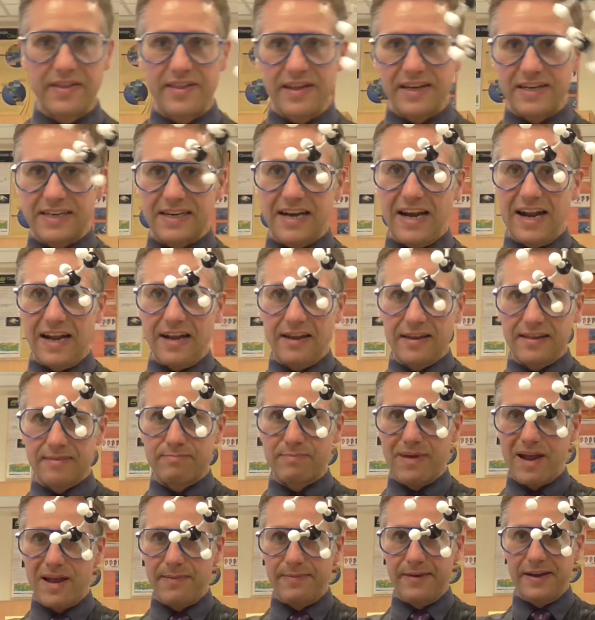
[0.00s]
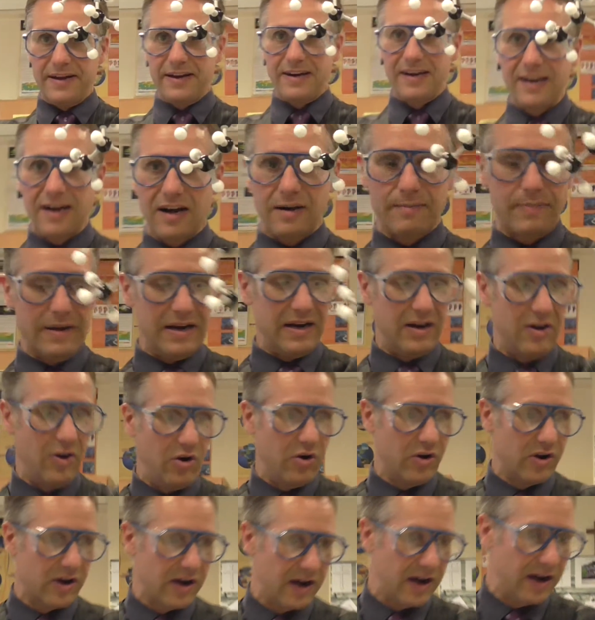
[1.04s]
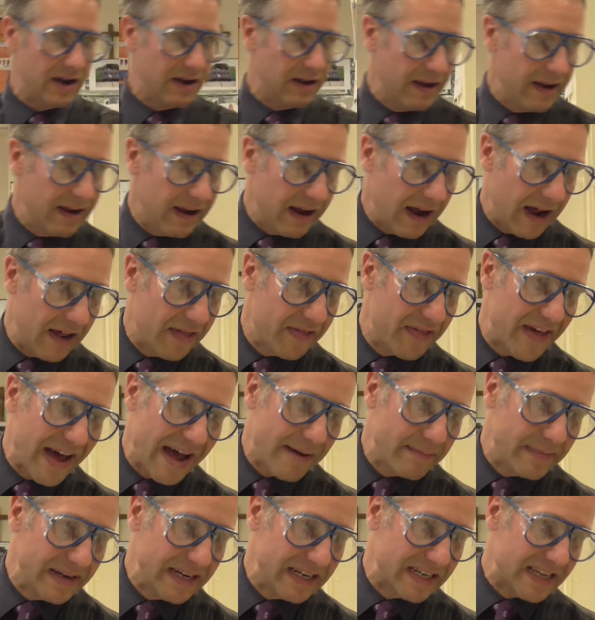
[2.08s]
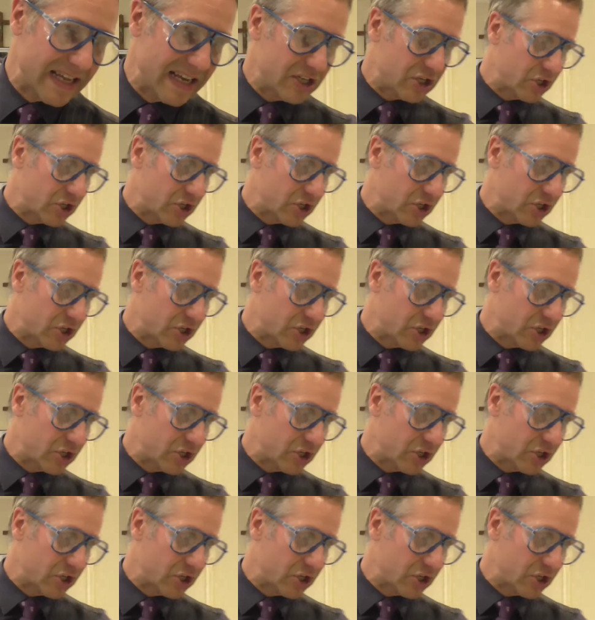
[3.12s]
this length, maybe a little bit longer, and that means they